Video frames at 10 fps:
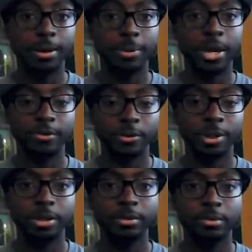
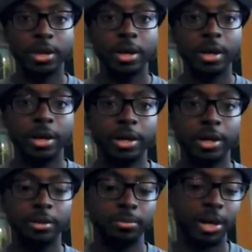
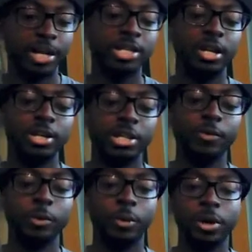But I challenge
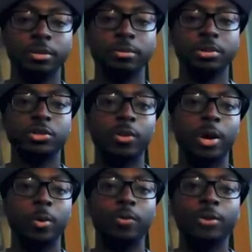everyone to
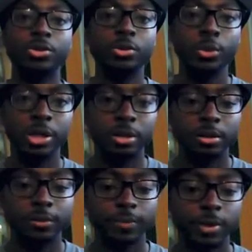write one verse a week,
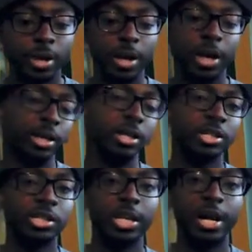and
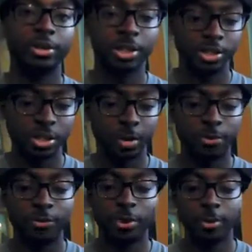then just get out there and
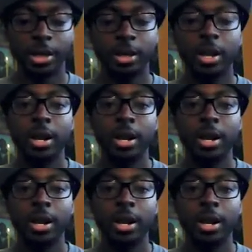start performing.